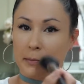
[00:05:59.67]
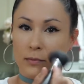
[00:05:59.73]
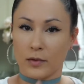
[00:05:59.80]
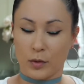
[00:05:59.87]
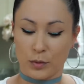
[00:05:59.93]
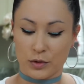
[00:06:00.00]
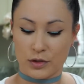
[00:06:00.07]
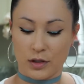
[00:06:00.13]

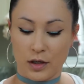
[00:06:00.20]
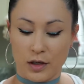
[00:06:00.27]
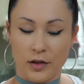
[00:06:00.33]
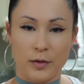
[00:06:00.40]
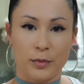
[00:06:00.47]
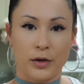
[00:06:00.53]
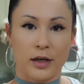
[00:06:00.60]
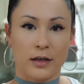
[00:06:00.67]
Almost all
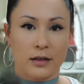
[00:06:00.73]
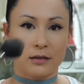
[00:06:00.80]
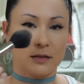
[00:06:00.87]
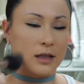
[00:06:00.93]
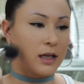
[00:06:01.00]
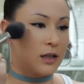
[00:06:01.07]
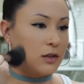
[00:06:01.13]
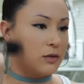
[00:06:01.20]
the products
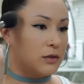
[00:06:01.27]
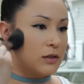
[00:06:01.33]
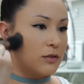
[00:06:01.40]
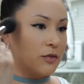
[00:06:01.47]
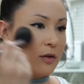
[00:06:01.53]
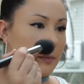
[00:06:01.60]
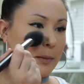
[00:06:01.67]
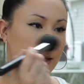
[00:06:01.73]
that I use are
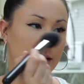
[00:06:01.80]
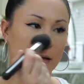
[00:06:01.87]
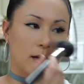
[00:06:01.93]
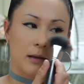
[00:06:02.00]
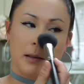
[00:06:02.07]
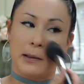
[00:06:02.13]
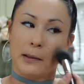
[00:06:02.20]
from MAC.